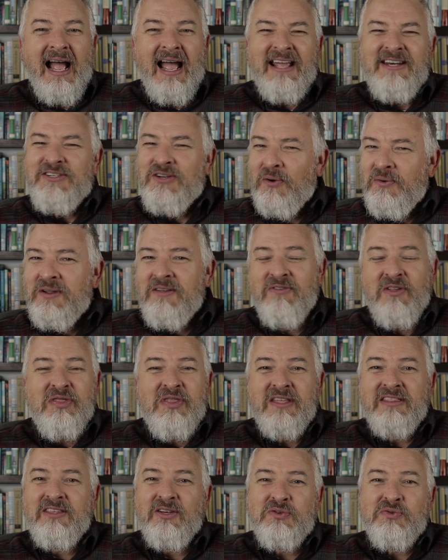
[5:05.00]
I don't even
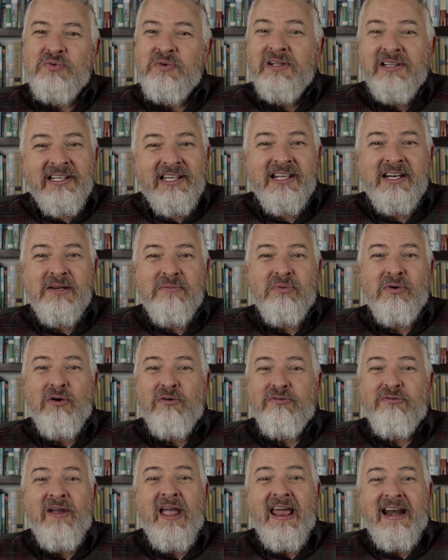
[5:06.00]
think there's really any
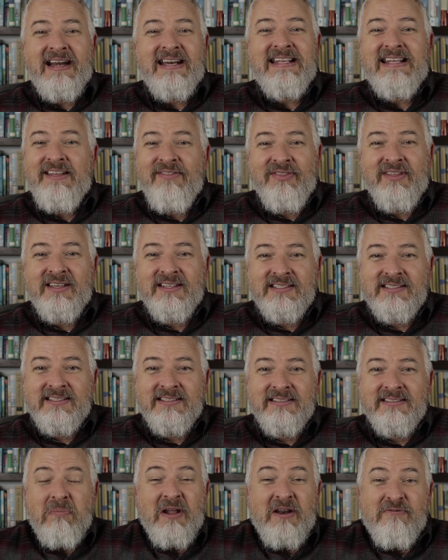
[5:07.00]
profanity in this.
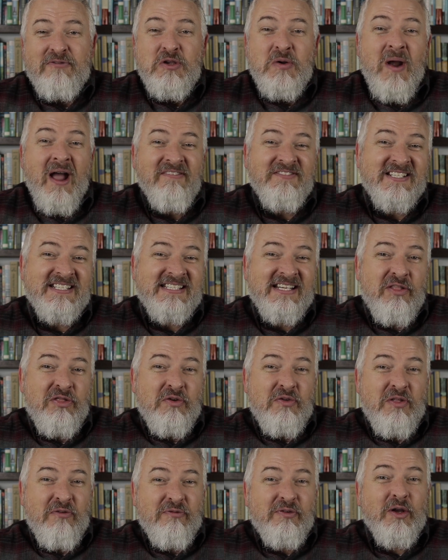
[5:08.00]
But if you have to sit
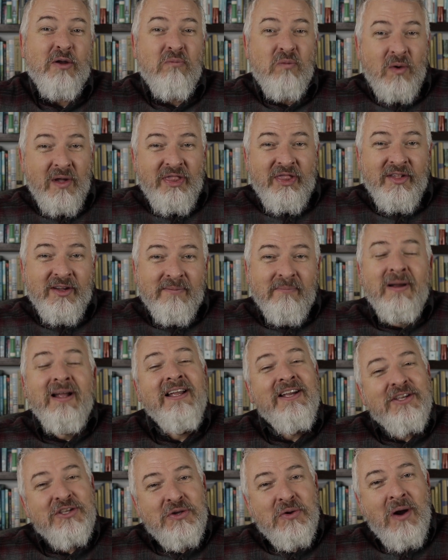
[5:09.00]
through the film with them,
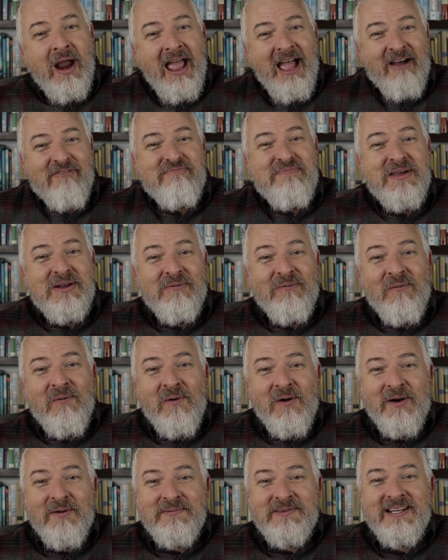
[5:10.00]
you have been
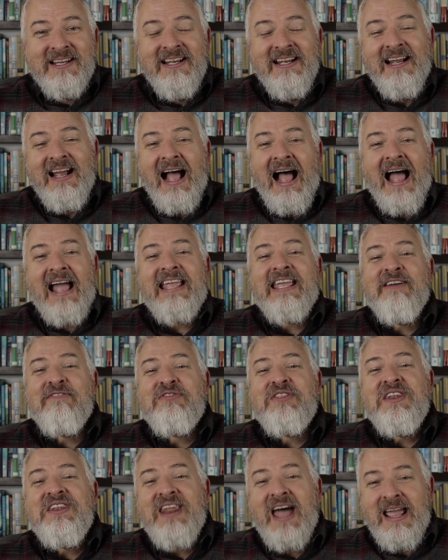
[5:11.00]
warmed. I
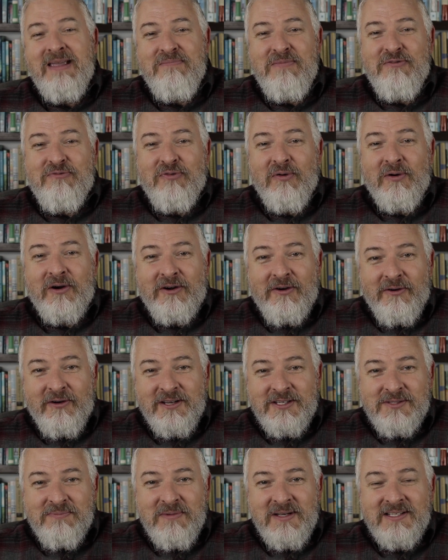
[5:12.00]
give The Knight Before
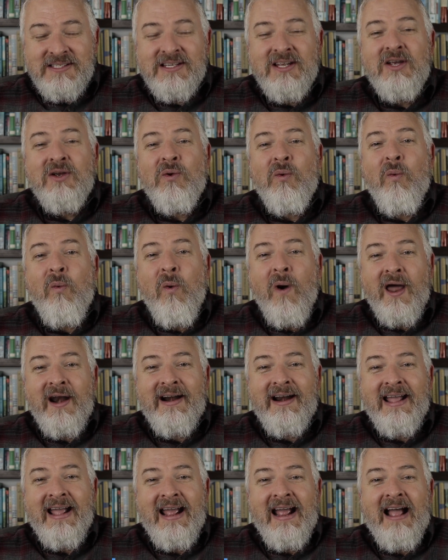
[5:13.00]
Christmas one
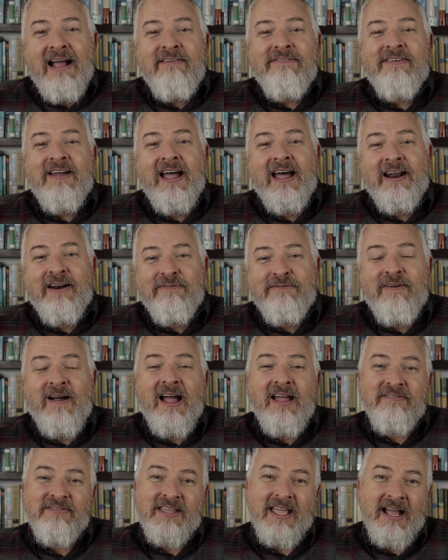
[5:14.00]
and a half out of
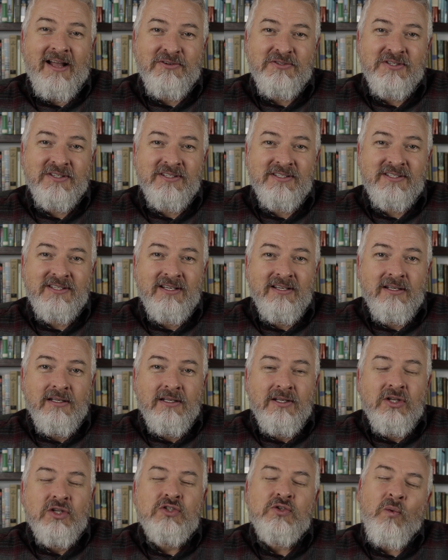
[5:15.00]
five couches.
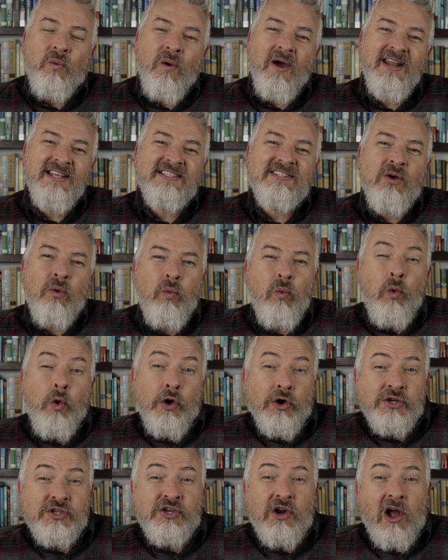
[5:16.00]
So what is the
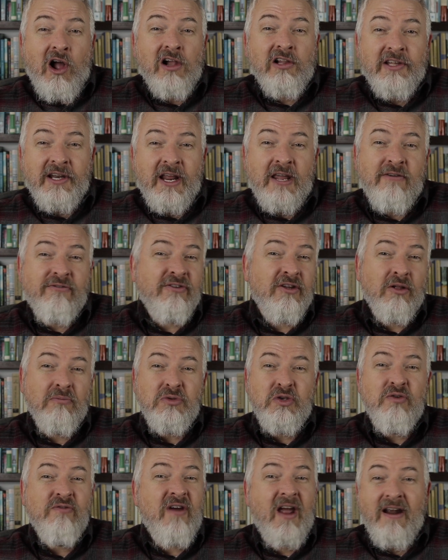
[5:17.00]
worst holiday film
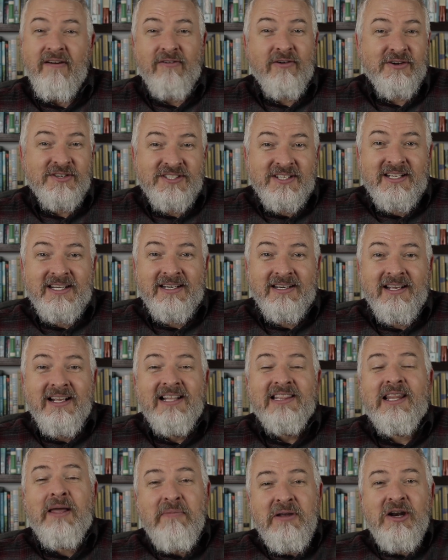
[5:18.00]
you've ever seen?
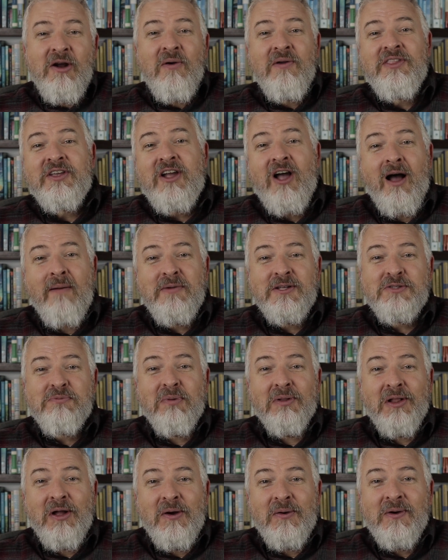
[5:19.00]
Let me know in the comments
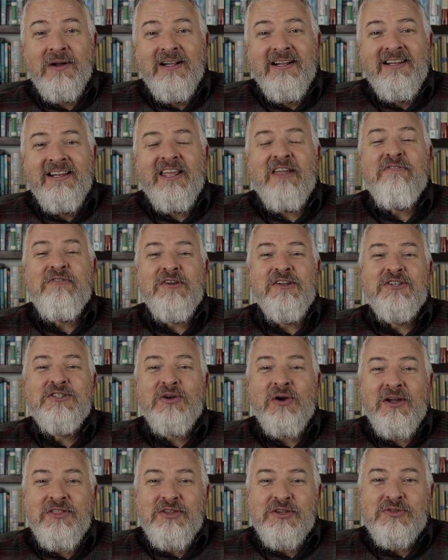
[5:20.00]
below. If you
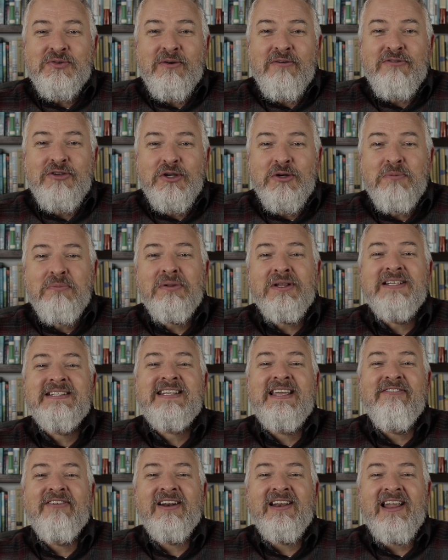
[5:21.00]
enjoyed this review, please
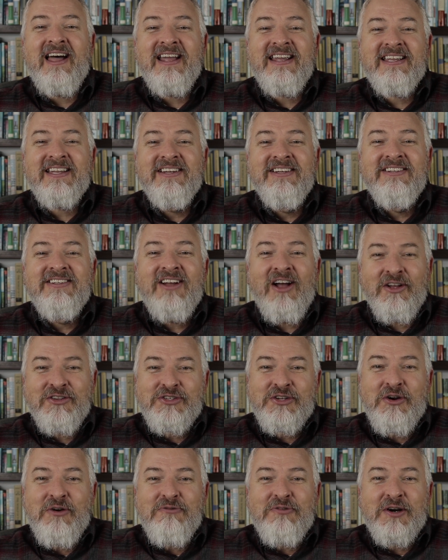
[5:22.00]
give it a like.
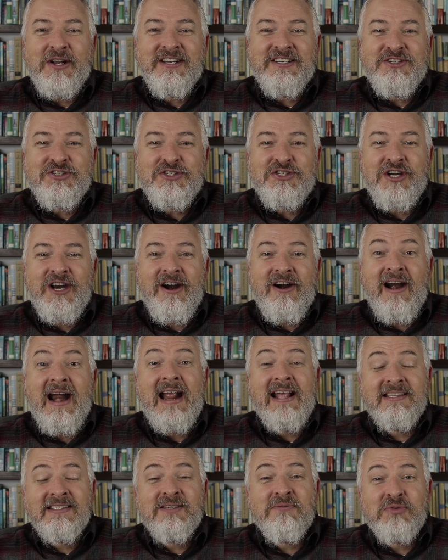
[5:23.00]
Also, don't forget to share
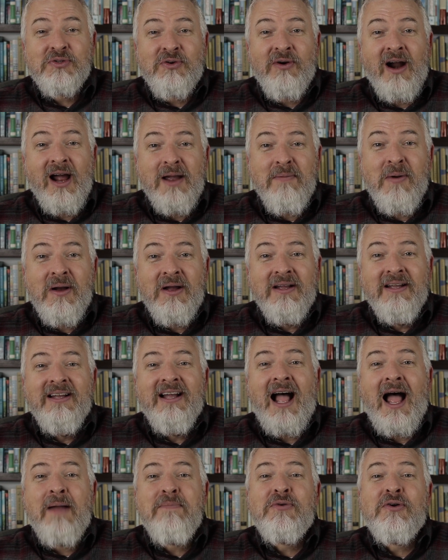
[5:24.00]
and subscribe.
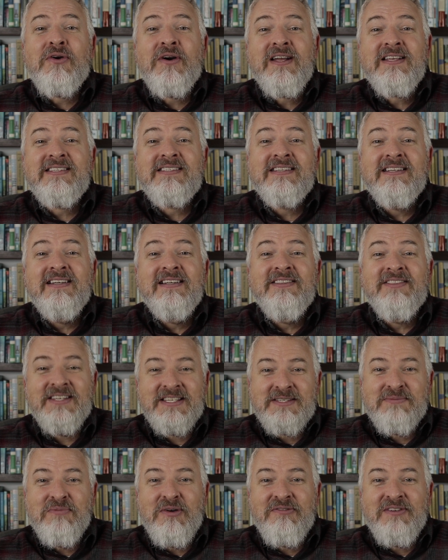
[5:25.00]
I'm Chris.
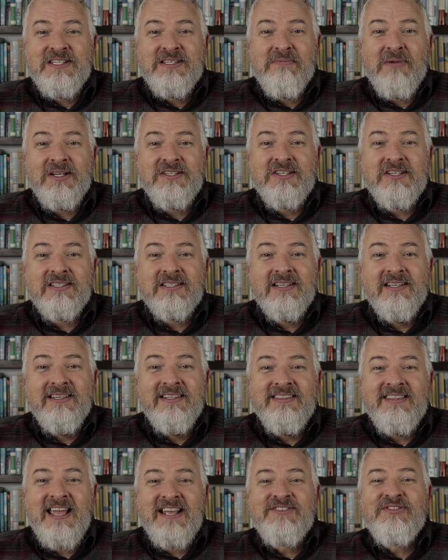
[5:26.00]
This is Movies and Munchies.
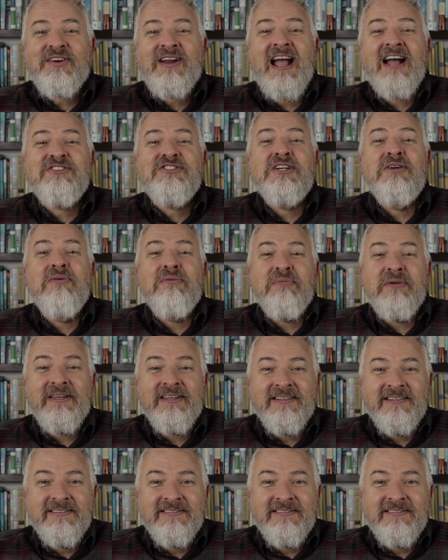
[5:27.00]
Thanks for couching with me.